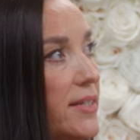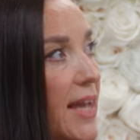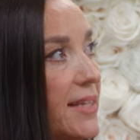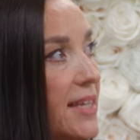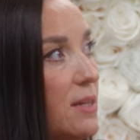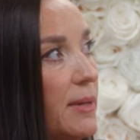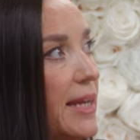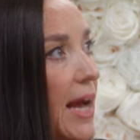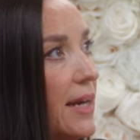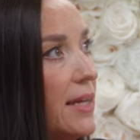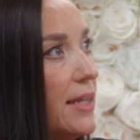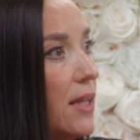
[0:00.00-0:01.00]
has anybody
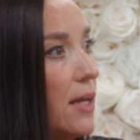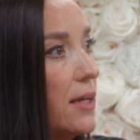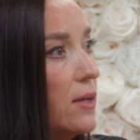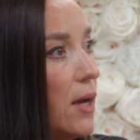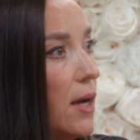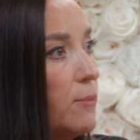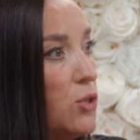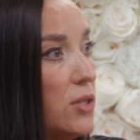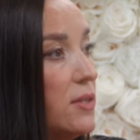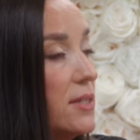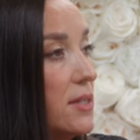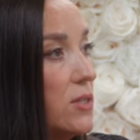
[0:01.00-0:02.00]
had any luck um,
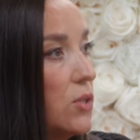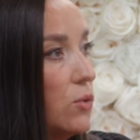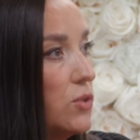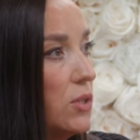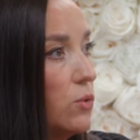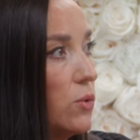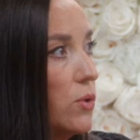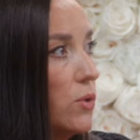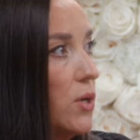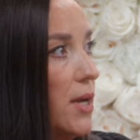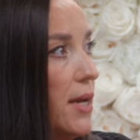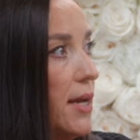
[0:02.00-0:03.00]
using this consultant
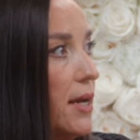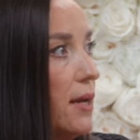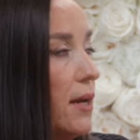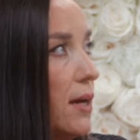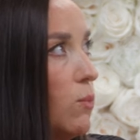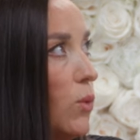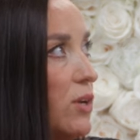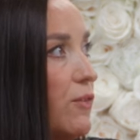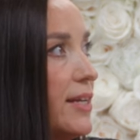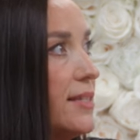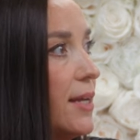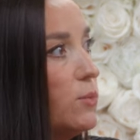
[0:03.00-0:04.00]
or uh, what if
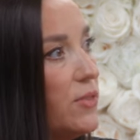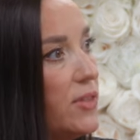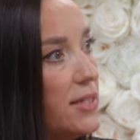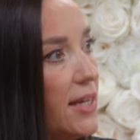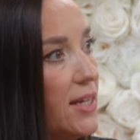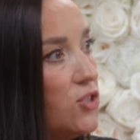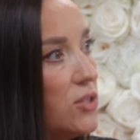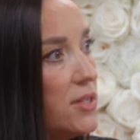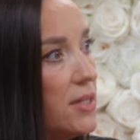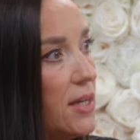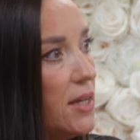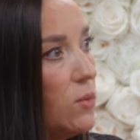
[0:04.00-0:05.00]
I sign with this
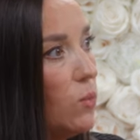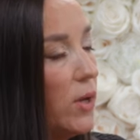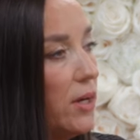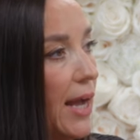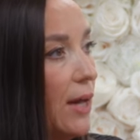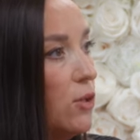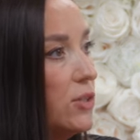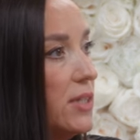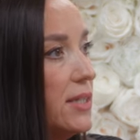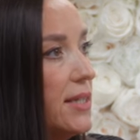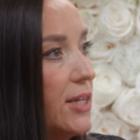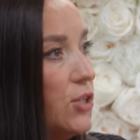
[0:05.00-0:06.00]
agency? What? How long
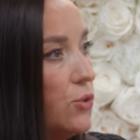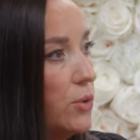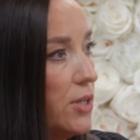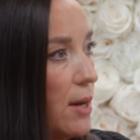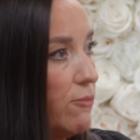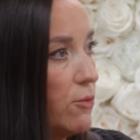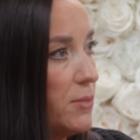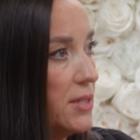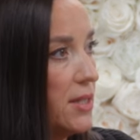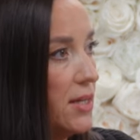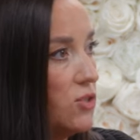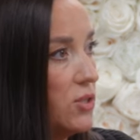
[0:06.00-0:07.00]
did it take you to adopt from this
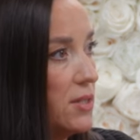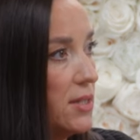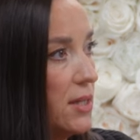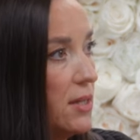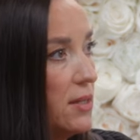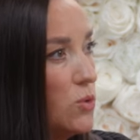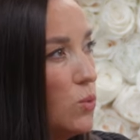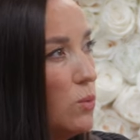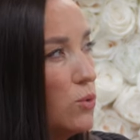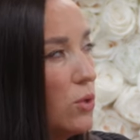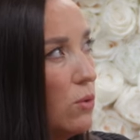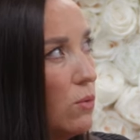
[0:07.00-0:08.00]
okay. agency? Because we
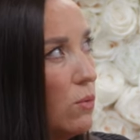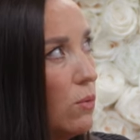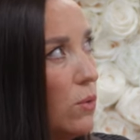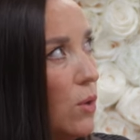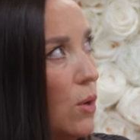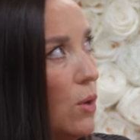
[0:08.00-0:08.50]
were told